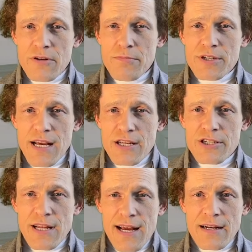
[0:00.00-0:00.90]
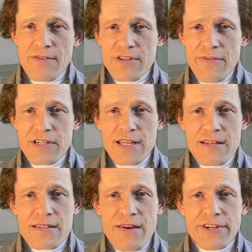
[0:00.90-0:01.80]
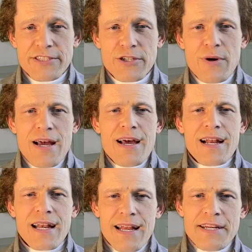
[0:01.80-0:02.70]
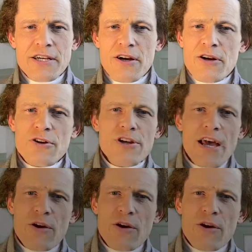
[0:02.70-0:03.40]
Protection Act of 1772 later earned a